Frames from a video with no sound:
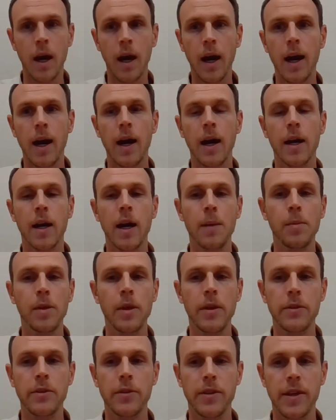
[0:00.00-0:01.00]
A couple
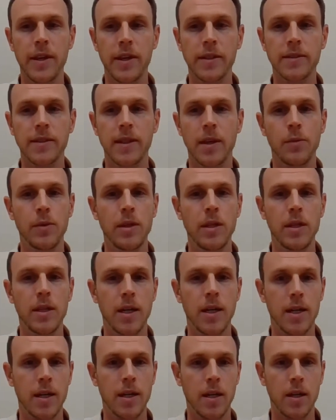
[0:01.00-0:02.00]
other things that we
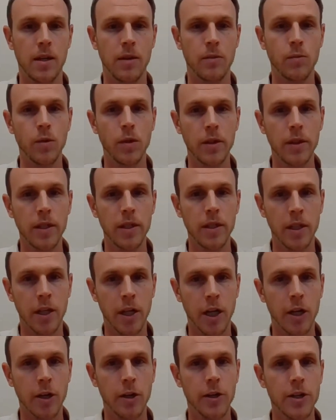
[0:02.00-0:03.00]
really
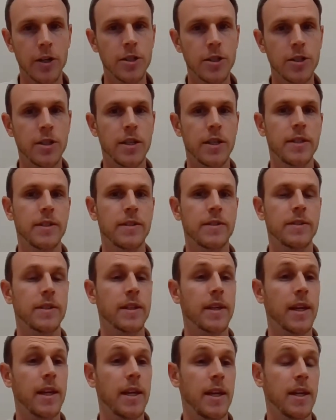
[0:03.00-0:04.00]
encourage is to
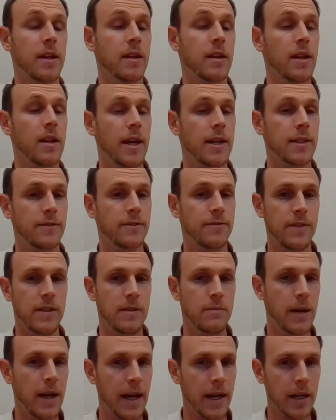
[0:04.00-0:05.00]
get in-class
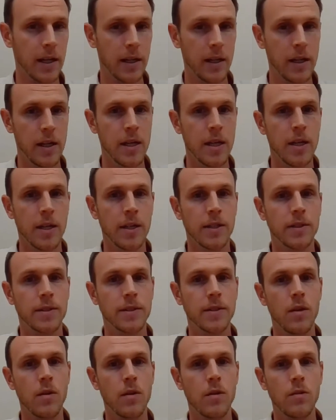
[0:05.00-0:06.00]
feedback.
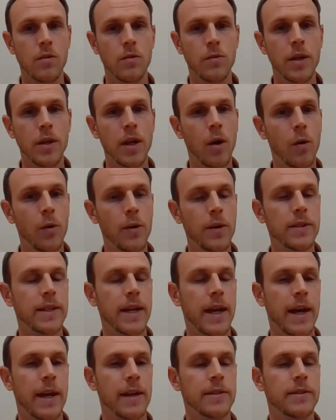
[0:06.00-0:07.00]
So we always
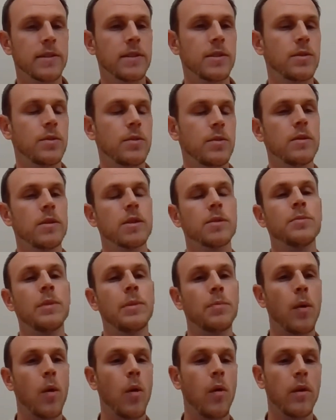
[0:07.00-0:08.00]
ask the students, we
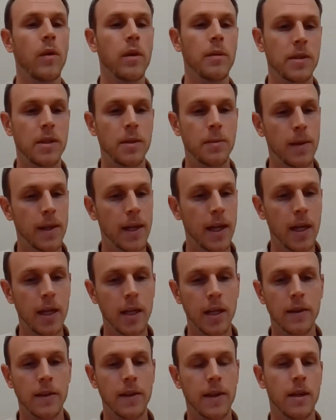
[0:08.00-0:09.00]
poll them at the
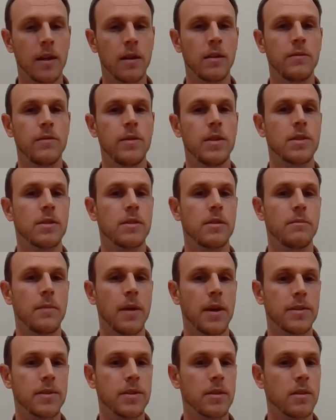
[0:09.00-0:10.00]
beginning, at the end of each
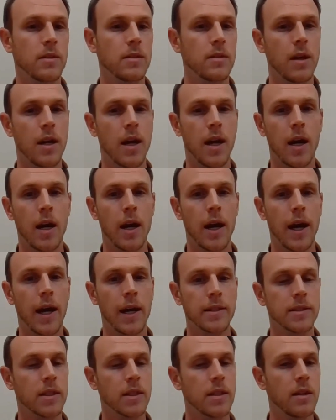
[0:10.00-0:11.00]
semester,
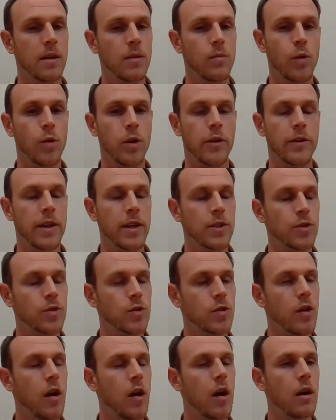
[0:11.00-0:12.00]
asking them where they
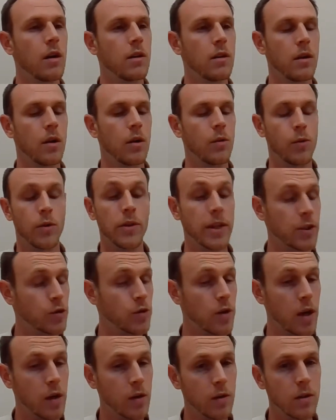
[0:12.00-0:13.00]
strong or where they
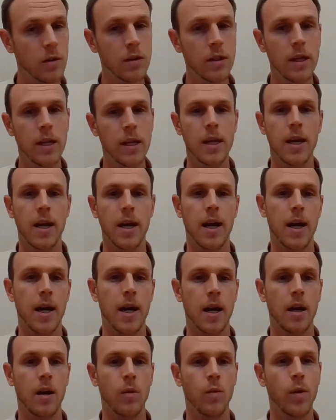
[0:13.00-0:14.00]
struggle,
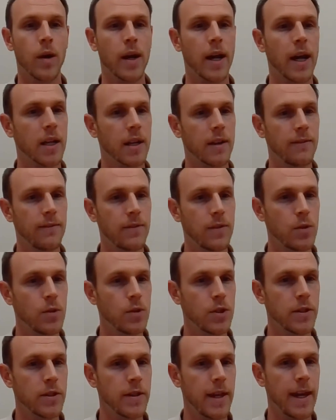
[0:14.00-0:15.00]
what kind of
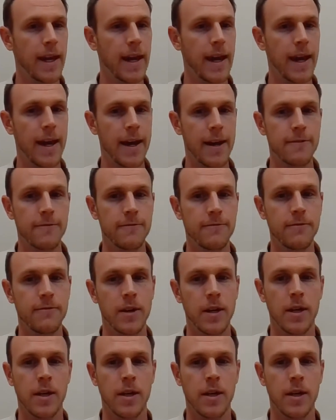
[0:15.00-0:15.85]
confusion they have,